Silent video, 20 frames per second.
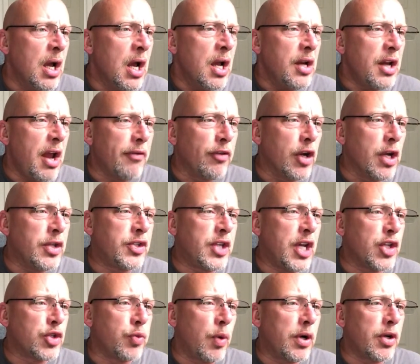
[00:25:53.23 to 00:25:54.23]
Never End
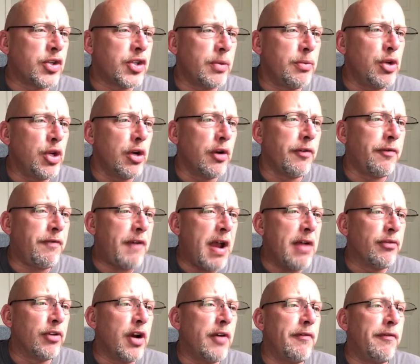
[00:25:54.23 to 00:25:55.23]
says, what are some of your
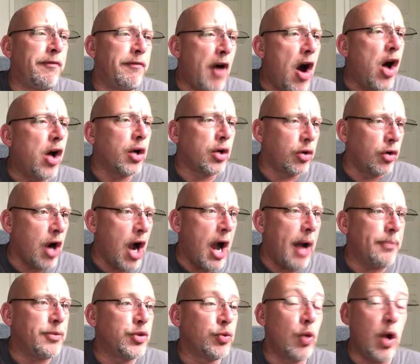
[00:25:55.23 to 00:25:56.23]
favorite fall
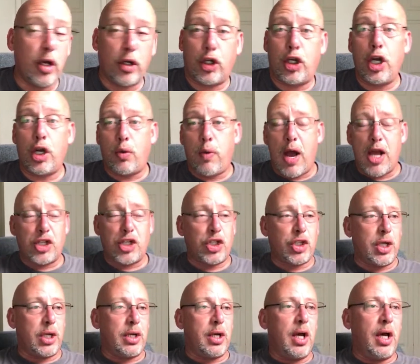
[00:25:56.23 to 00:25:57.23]
crops? Well, good
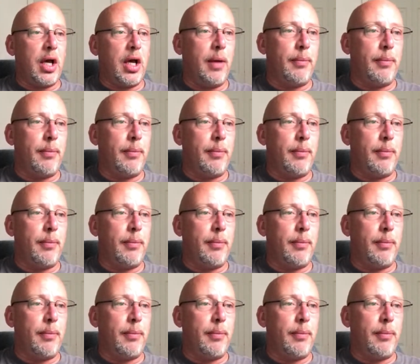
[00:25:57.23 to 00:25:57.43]
question.